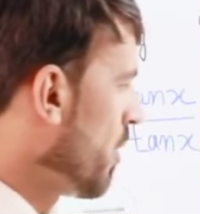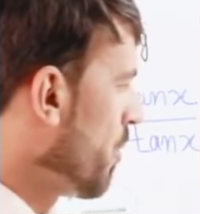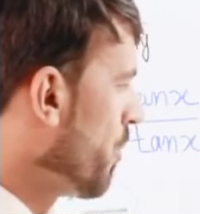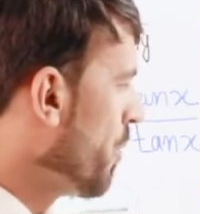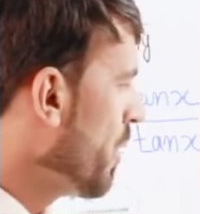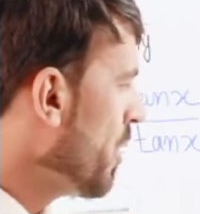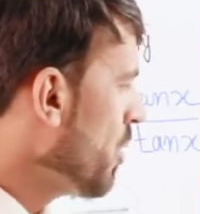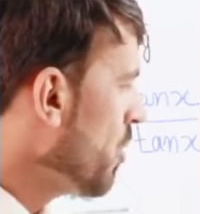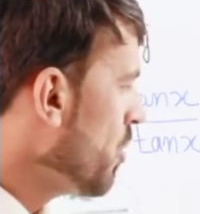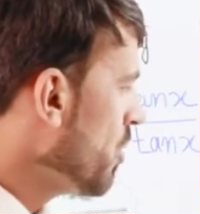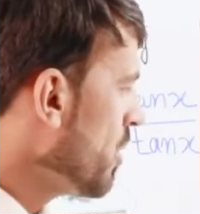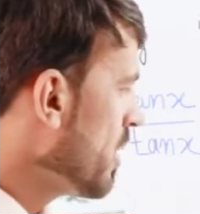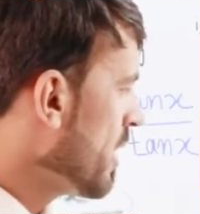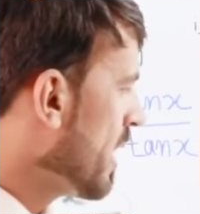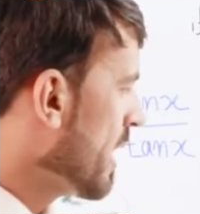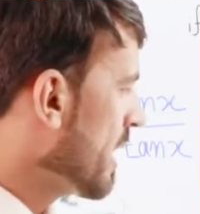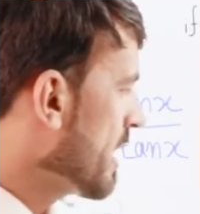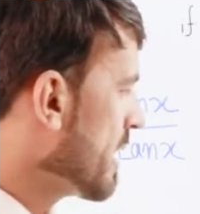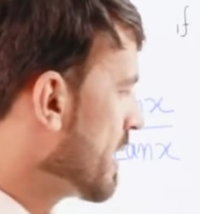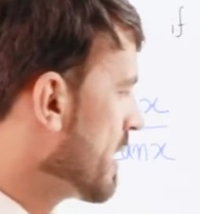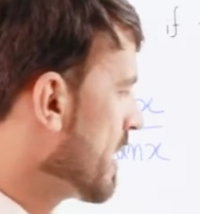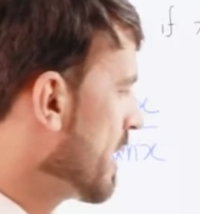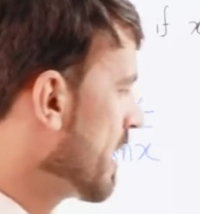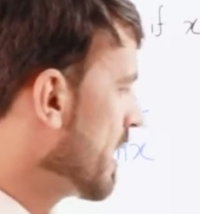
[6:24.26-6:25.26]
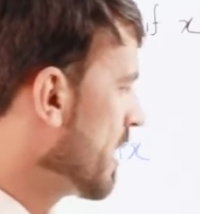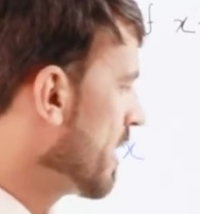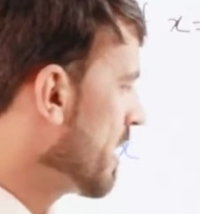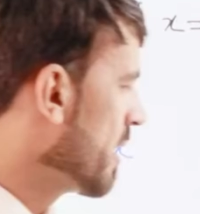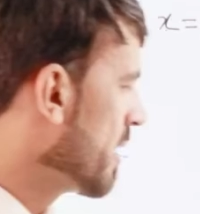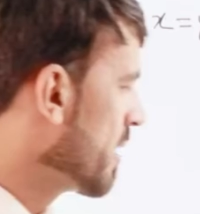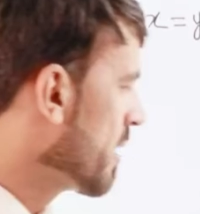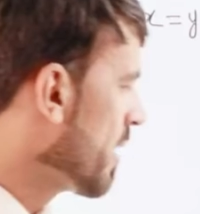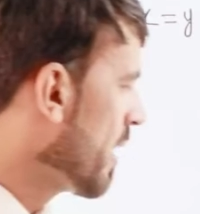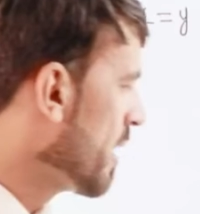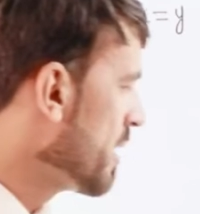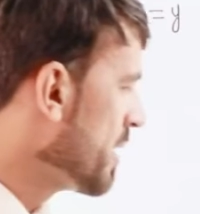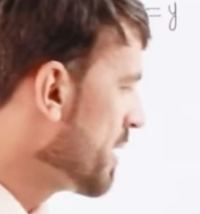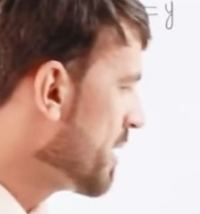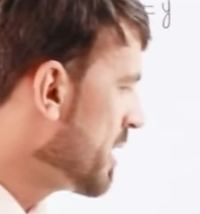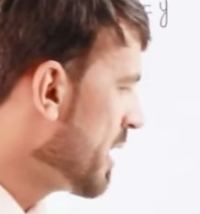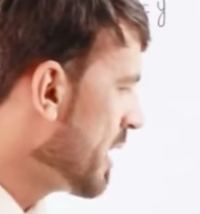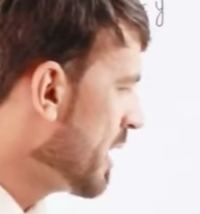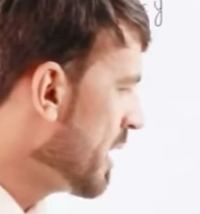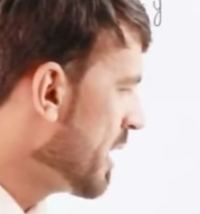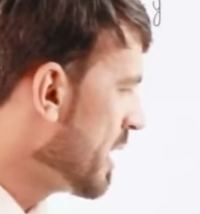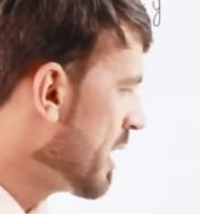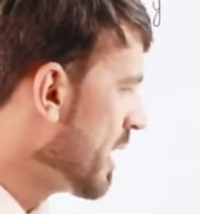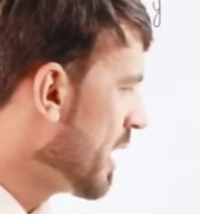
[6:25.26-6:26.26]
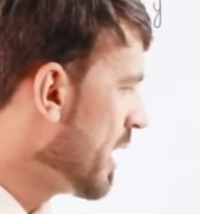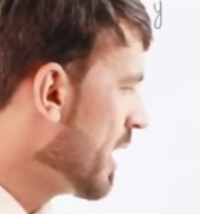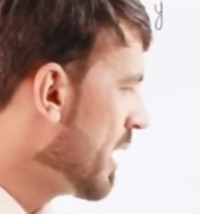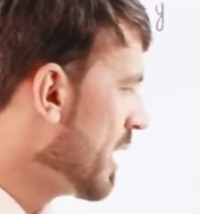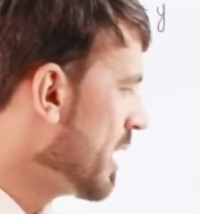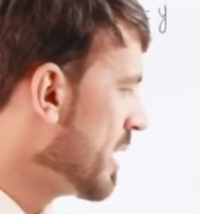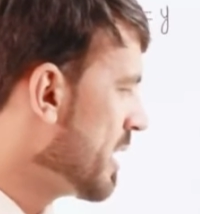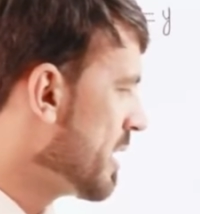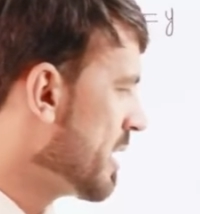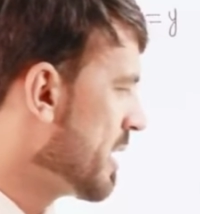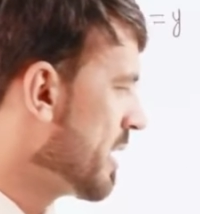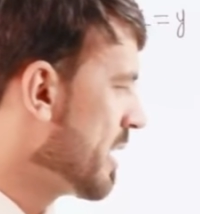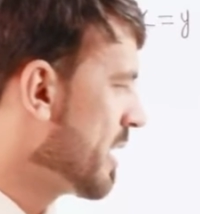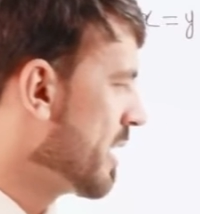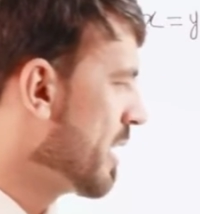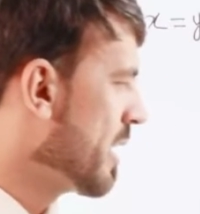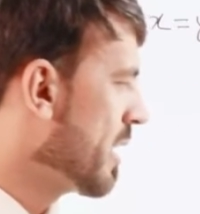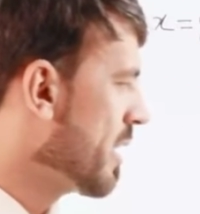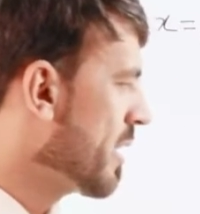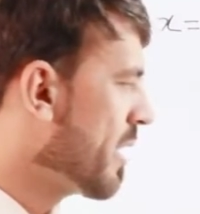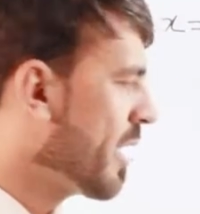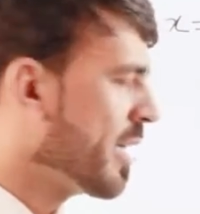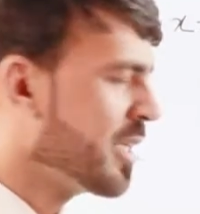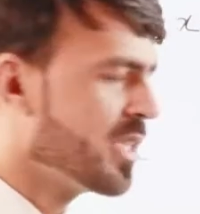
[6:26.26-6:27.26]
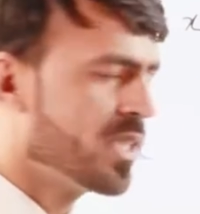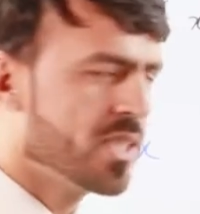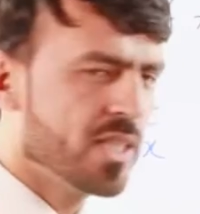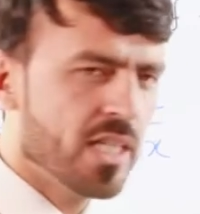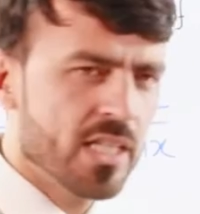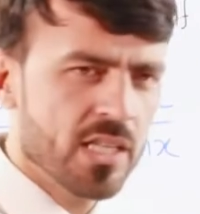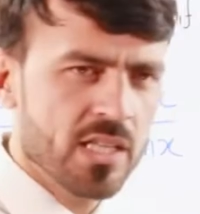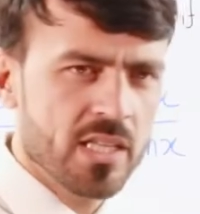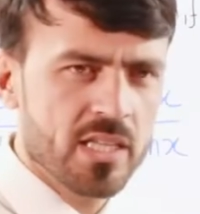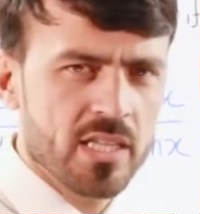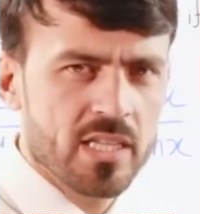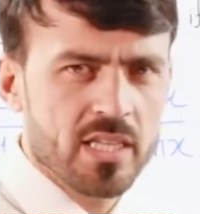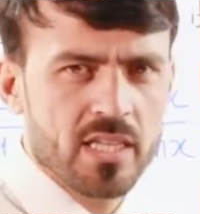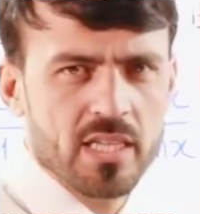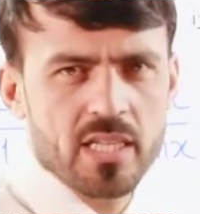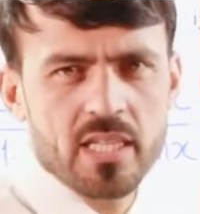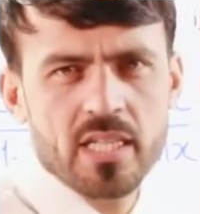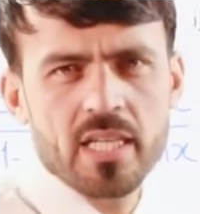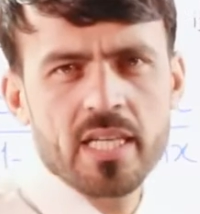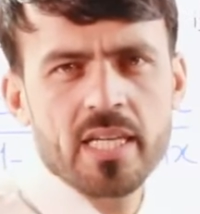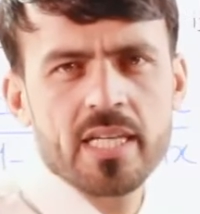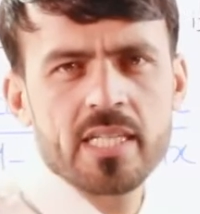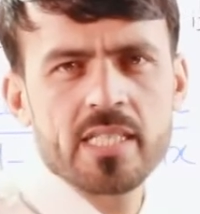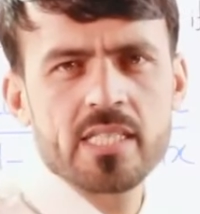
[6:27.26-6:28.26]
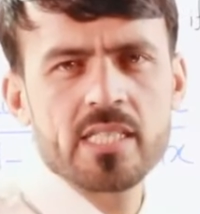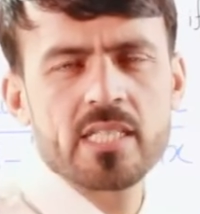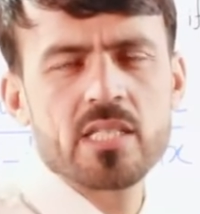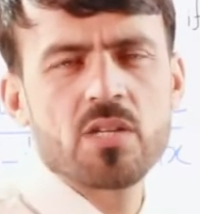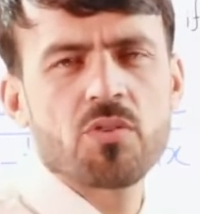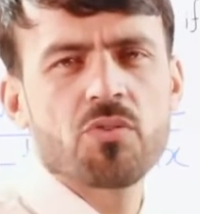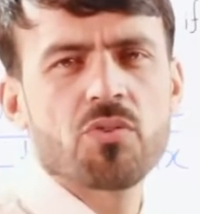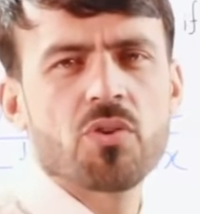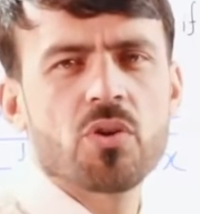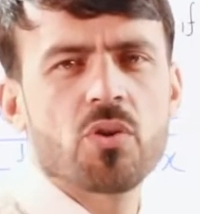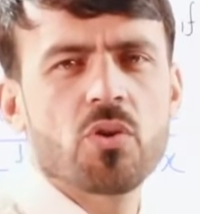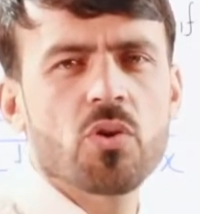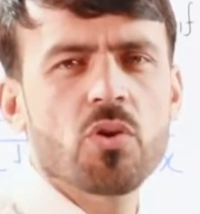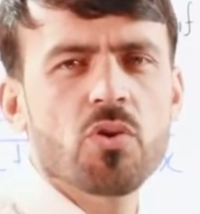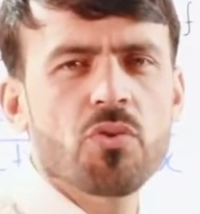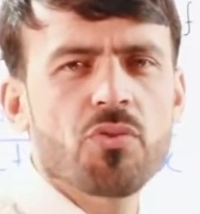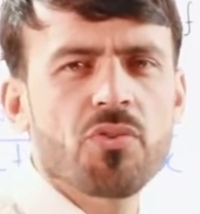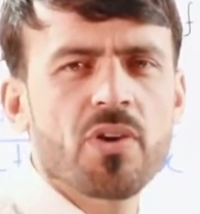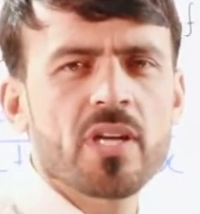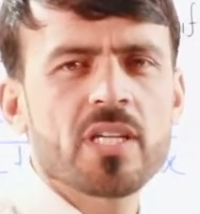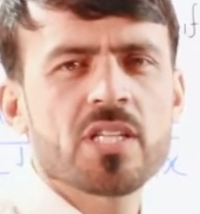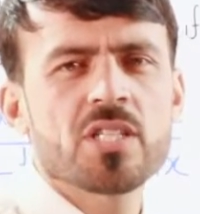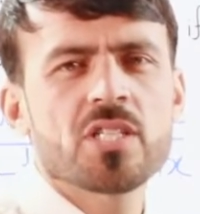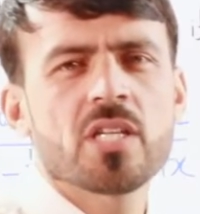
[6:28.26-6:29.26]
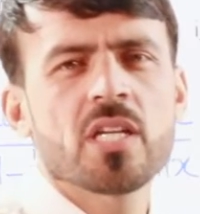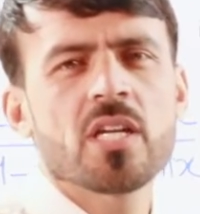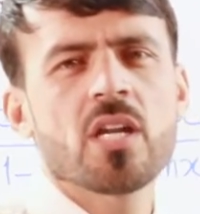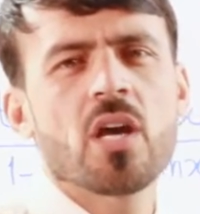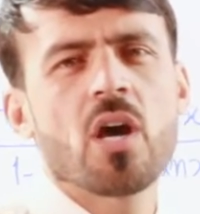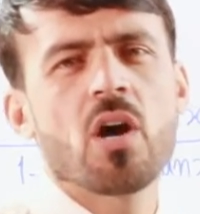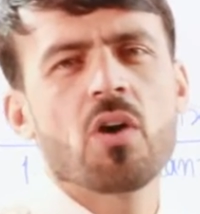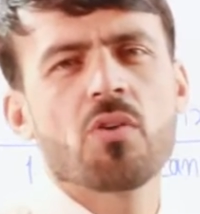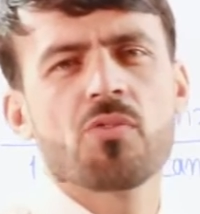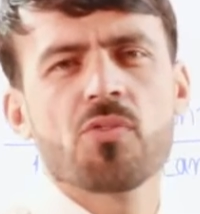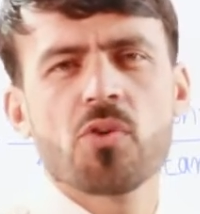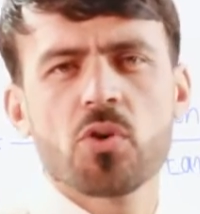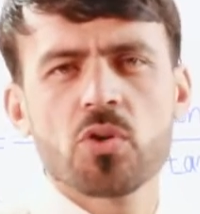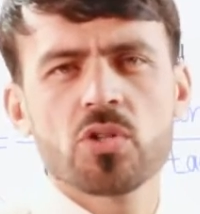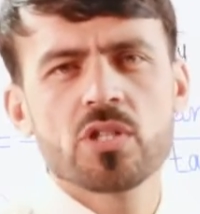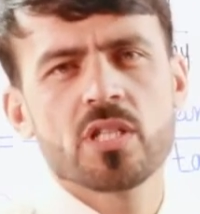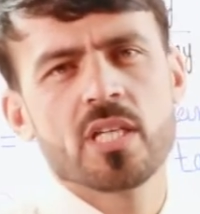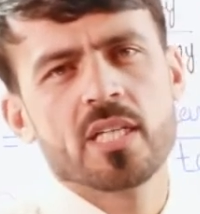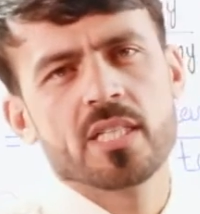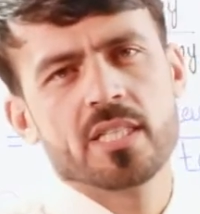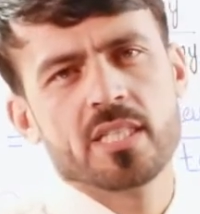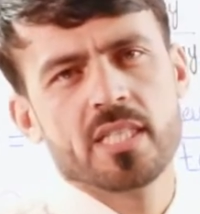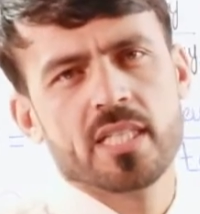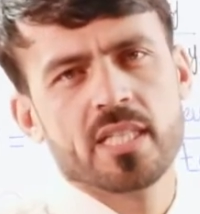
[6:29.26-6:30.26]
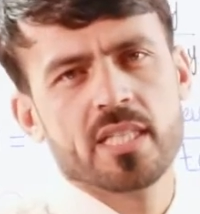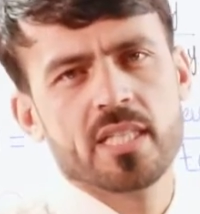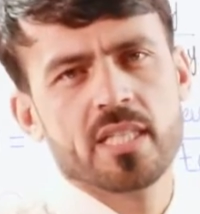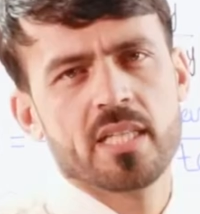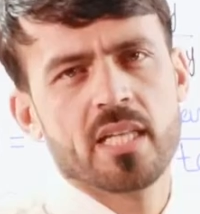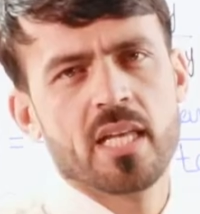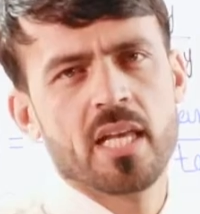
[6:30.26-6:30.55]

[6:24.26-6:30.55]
We know that tangent is the co-function of cotangent.